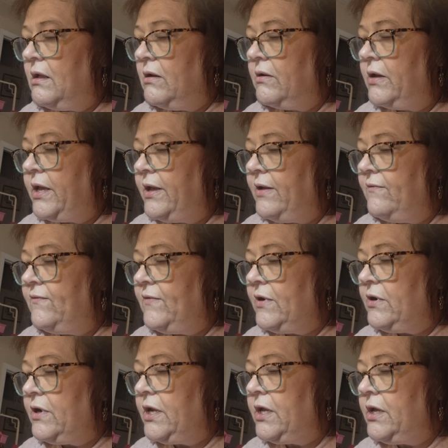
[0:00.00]
Okay,
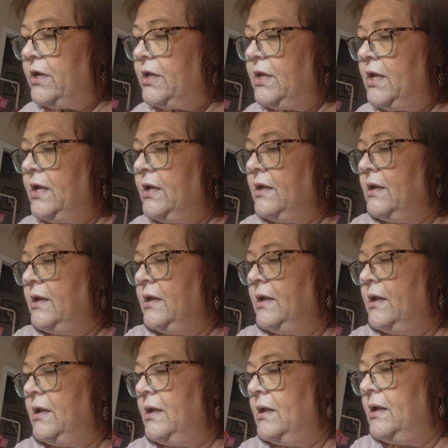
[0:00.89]
very good.
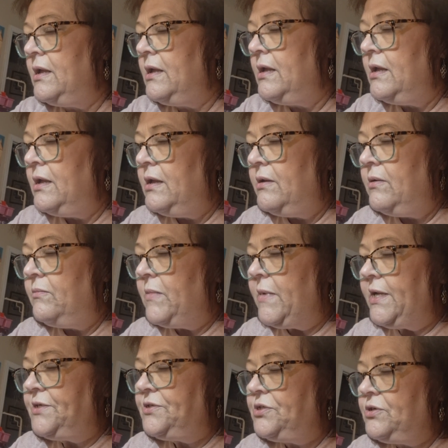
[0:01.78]

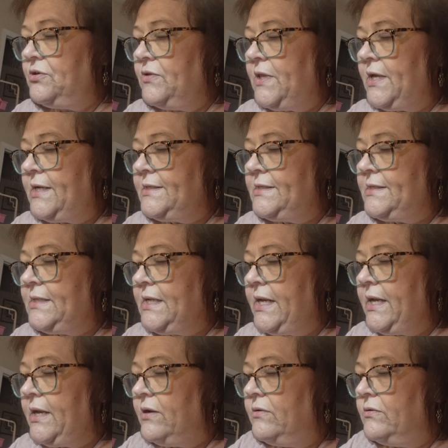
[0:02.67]
Make sure that's
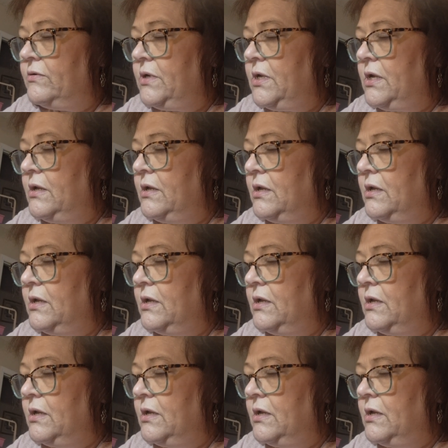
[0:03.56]
down.